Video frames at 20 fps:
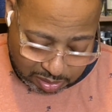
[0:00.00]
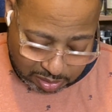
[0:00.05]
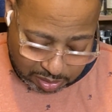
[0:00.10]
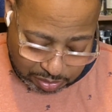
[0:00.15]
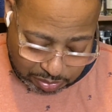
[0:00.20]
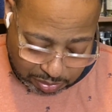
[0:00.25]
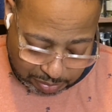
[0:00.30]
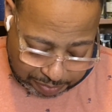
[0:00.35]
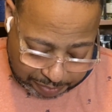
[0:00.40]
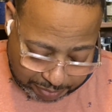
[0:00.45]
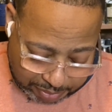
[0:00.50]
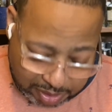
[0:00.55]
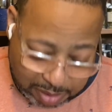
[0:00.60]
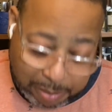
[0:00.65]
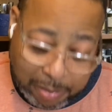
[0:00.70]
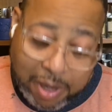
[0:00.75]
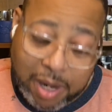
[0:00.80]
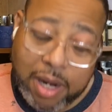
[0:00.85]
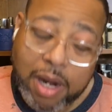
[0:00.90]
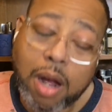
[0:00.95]
to a friend of
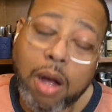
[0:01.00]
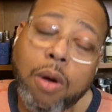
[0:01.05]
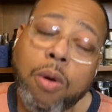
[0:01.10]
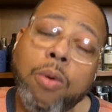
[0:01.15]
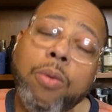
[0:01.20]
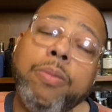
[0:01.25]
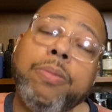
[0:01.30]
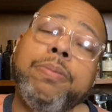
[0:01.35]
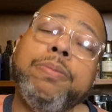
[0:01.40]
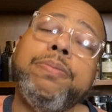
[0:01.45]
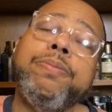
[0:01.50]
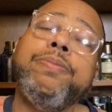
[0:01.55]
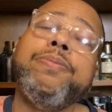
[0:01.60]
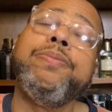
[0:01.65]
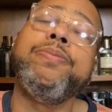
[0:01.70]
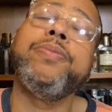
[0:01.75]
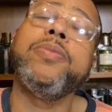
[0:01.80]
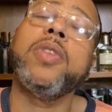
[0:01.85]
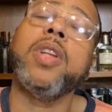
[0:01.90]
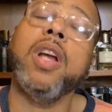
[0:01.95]
mine. Oh,
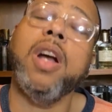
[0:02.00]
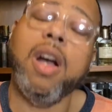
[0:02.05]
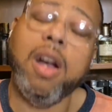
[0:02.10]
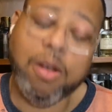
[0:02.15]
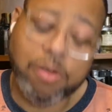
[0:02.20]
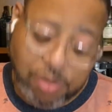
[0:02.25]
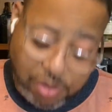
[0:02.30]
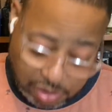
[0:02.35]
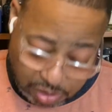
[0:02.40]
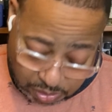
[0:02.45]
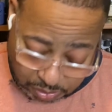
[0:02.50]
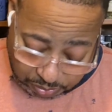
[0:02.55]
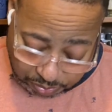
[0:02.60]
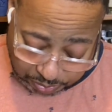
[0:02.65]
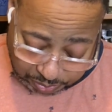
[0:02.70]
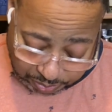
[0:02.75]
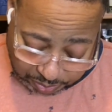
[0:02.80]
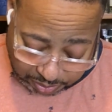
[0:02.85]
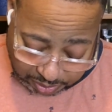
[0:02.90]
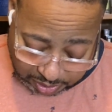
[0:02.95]
also,
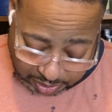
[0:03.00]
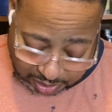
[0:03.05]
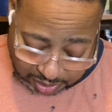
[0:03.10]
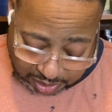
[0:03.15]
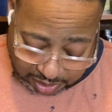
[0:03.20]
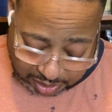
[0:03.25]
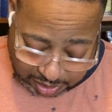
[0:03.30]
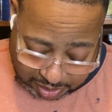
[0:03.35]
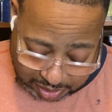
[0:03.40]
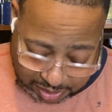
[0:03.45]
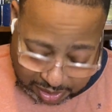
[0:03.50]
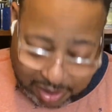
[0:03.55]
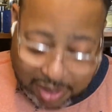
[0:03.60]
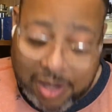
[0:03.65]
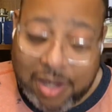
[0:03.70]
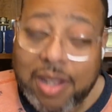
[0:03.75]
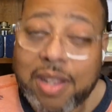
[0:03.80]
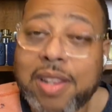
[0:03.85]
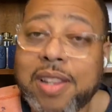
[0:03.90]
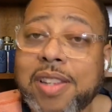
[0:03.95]

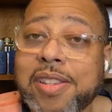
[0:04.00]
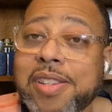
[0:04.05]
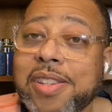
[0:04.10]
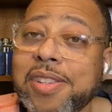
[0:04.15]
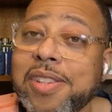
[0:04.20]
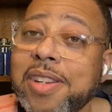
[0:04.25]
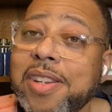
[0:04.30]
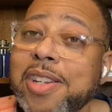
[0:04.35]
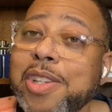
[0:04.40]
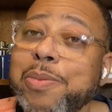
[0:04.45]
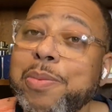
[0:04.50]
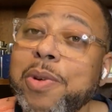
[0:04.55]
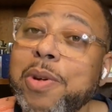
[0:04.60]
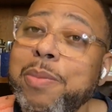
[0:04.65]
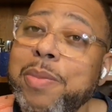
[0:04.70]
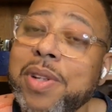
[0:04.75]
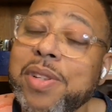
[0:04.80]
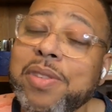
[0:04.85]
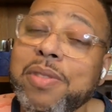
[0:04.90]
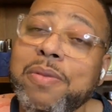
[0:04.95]
this is an
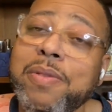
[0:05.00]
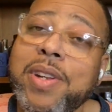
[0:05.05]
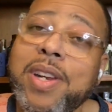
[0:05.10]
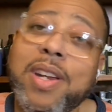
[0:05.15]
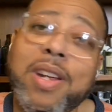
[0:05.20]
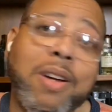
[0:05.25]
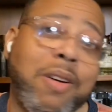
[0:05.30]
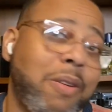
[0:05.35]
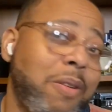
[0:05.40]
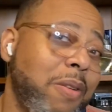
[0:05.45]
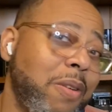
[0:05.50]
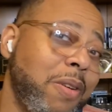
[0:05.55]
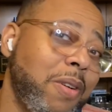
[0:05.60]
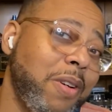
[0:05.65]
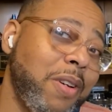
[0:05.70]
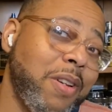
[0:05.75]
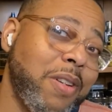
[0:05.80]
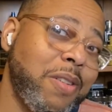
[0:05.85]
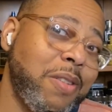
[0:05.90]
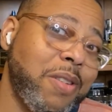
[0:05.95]
experimental video.
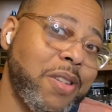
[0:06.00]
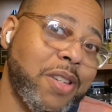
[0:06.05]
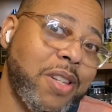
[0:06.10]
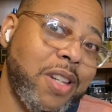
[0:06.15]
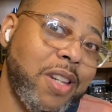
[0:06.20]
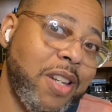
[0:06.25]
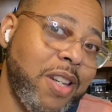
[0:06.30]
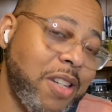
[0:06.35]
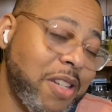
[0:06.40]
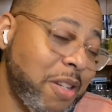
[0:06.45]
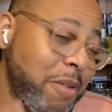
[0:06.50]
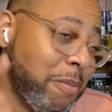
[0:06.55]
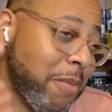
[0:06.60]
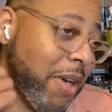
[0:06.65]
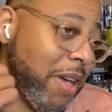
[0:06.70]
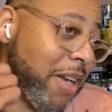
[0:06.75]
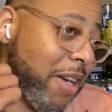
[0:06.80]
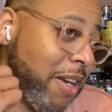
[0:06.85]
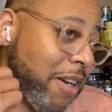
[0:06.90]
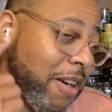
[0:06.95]
As you see these in
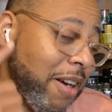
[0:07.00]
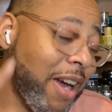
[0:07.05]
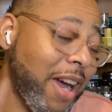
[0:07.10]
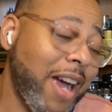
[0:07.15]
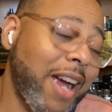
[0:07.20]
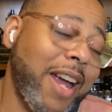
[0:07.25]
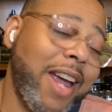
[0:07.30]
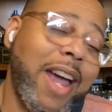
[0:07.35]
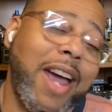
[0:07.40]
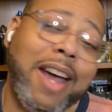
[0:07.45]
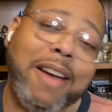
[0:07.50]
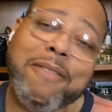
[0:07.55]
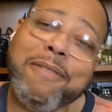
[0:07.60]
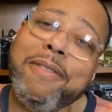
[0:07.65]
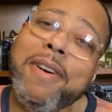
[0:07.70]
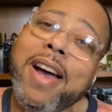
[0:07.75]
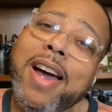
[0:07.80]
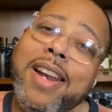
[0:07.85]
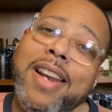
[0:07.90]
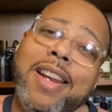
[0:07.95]
my ear, I
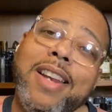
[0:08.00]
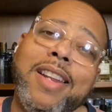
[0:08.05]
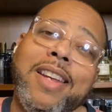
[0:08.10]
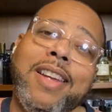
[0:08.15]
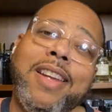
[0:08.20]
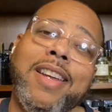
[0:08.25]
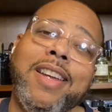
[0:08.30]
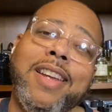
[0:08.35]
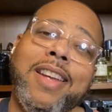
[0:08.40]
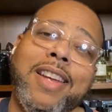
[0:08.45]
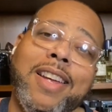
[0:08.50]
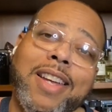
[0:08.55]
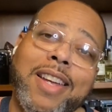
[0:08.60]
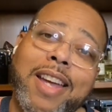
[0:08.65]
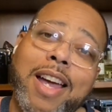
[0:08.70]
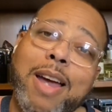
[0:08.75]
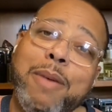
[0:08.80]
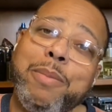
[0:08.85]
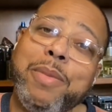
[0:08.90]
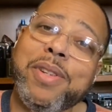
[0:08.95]
finally
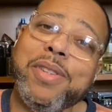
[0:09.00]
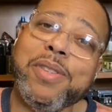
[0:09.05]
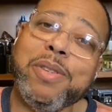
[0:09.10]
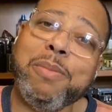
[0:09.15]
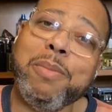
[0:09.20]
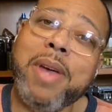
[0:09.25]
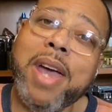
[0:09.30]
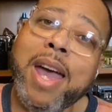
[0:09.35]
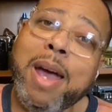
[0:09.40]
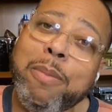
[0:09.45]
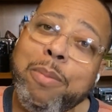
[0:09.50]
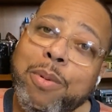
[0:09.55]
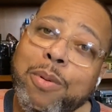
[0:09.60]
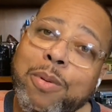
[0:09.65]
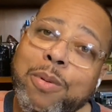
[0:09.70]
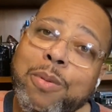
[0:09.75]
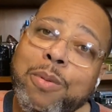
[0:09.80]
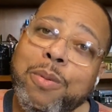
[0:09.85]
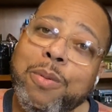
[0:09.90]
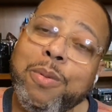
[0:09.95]
got me some
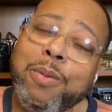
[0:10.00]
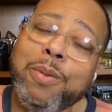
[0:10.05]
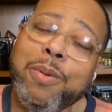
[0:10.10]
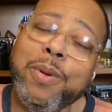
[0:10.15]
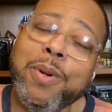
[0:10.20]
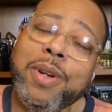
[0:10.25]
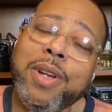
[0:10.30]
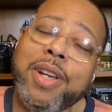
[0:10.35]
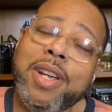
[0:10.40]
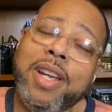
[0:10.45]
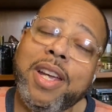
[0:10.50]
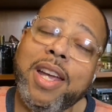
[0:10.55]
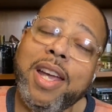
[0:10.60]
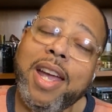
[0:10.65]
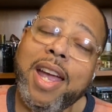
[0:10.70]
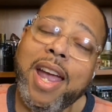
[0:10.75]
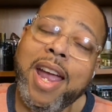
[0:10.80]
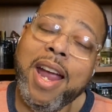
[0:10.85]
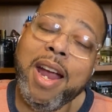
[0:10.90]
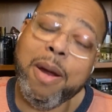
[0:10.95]
Apple
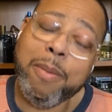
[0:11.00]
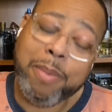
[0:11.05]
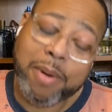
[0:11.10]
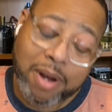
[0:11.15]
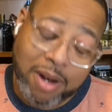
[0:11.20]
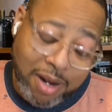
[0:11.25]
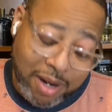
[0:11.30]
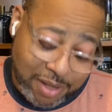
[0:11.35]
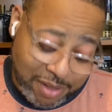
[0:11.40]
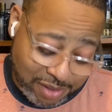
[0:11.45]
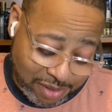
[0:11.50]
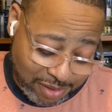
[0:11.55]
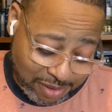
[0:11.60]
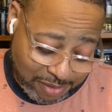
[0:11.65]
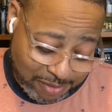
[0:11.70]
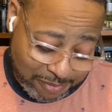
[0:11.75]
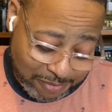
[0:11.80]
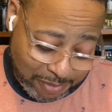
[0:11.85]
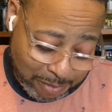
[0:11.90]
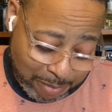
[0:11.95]
AirPods
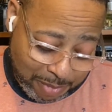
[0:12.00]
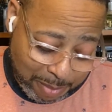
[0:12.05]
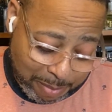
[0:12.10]
for my